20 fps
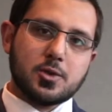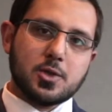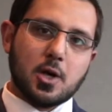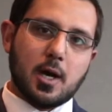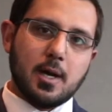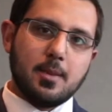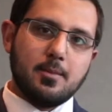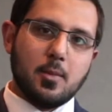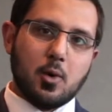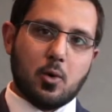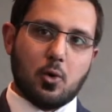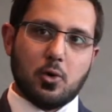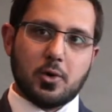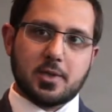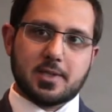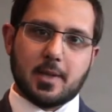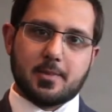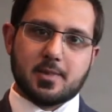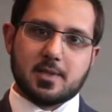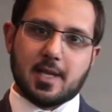time or
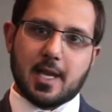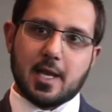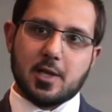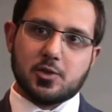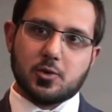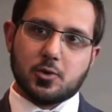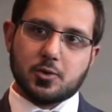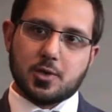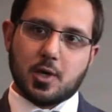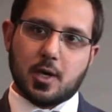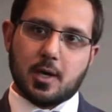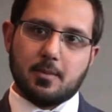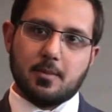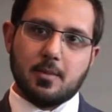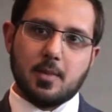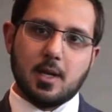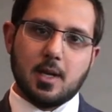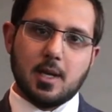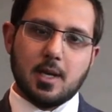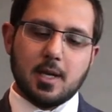substantial time.
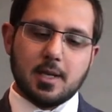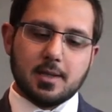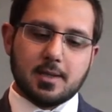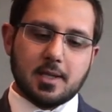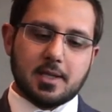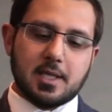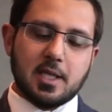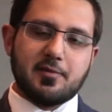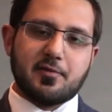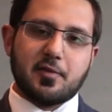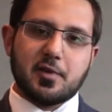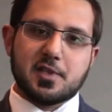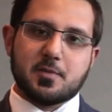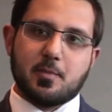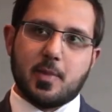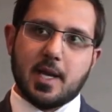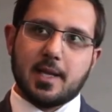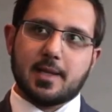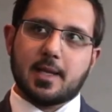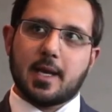The difference
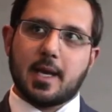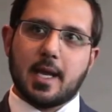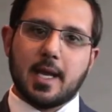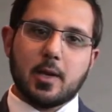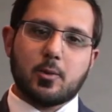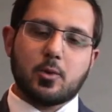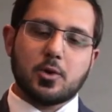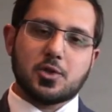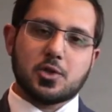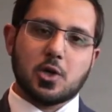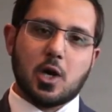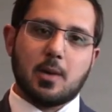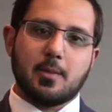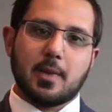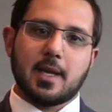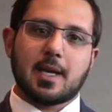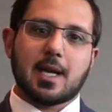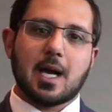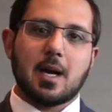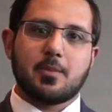being that equal time
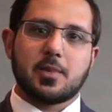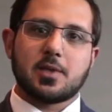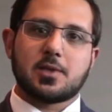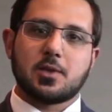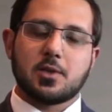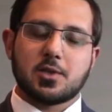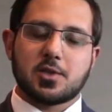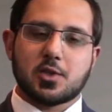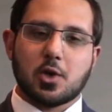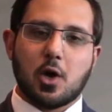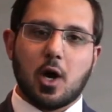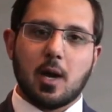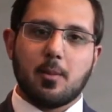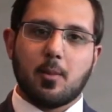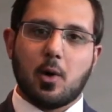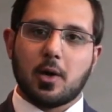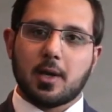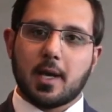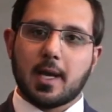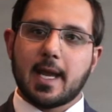encompasses time
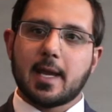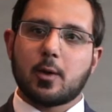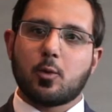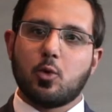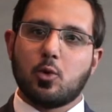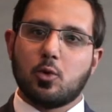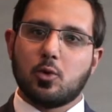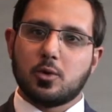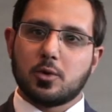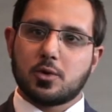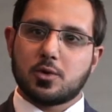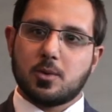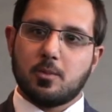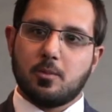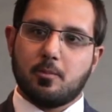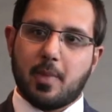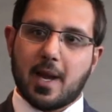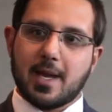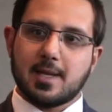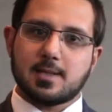on an equal
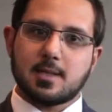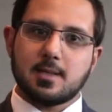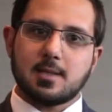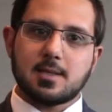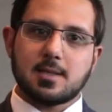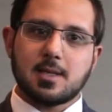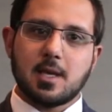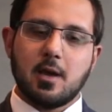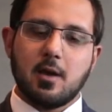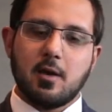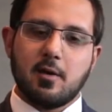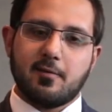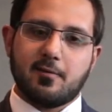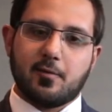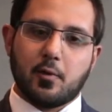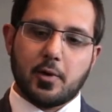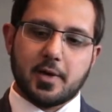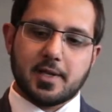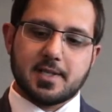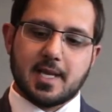basis,
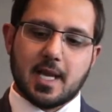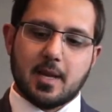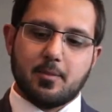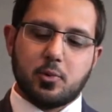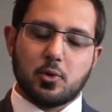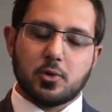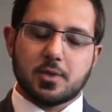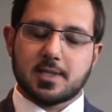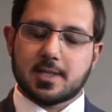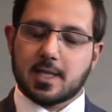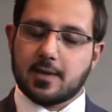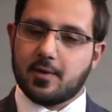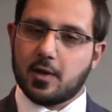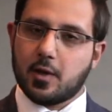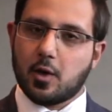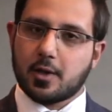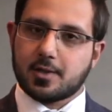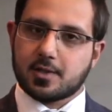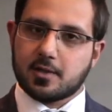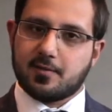for example 7
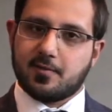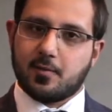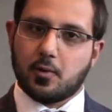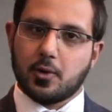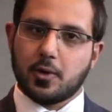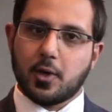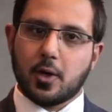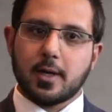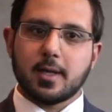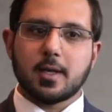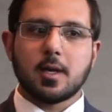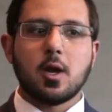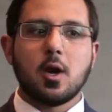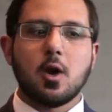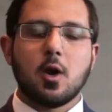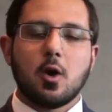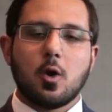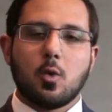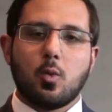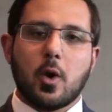nights a fortnight,
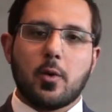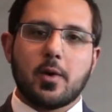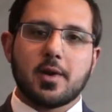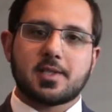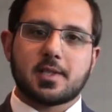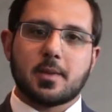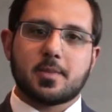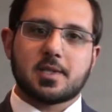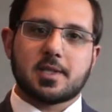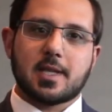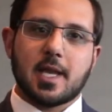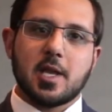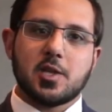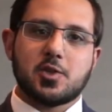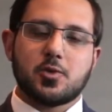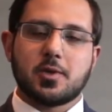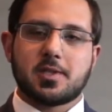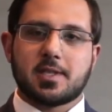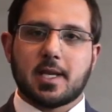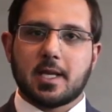whereas
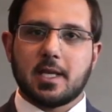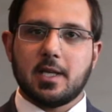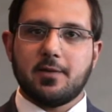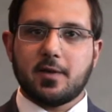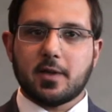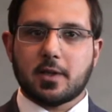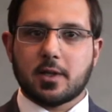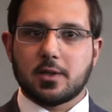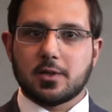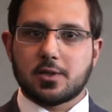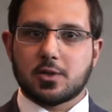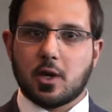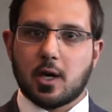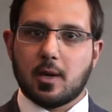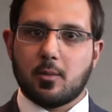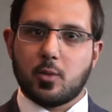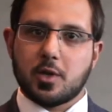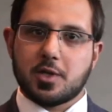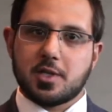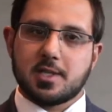substantial and significant
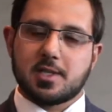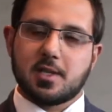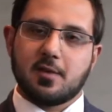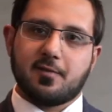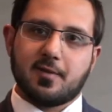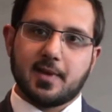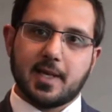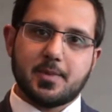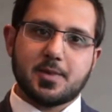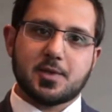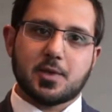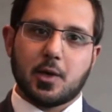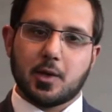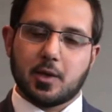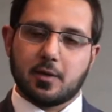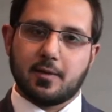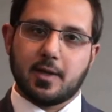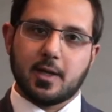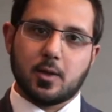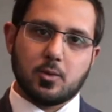time, which is the flip side
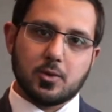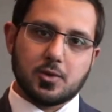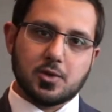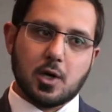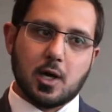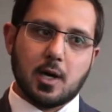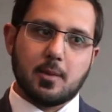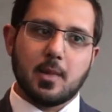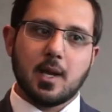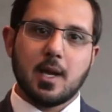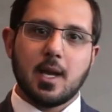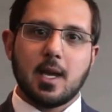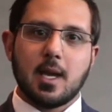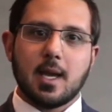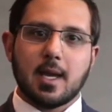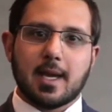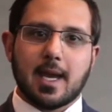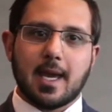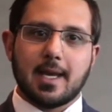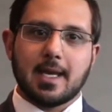of equal time,
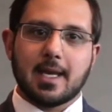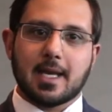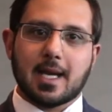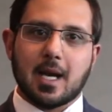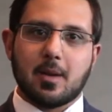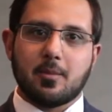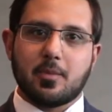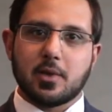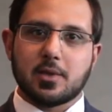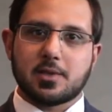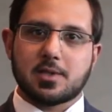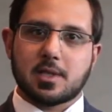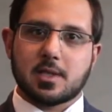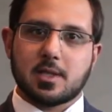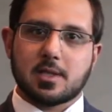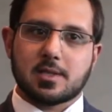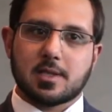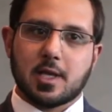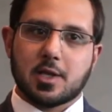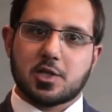can encompass
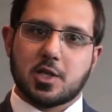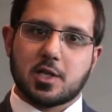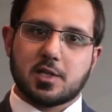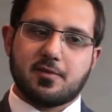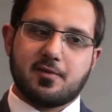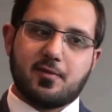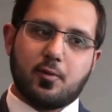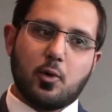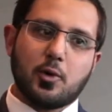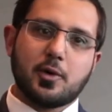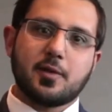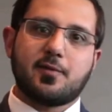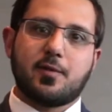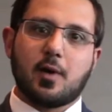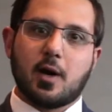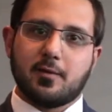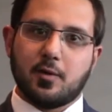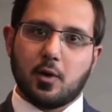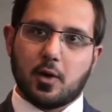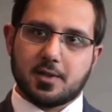such as 4 to
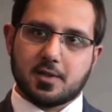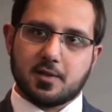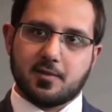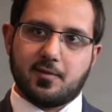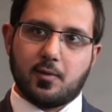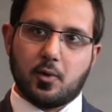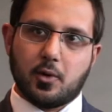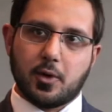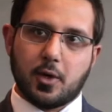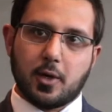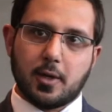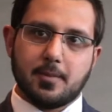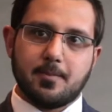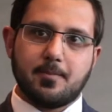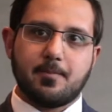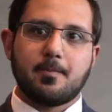5 nights a fortnight.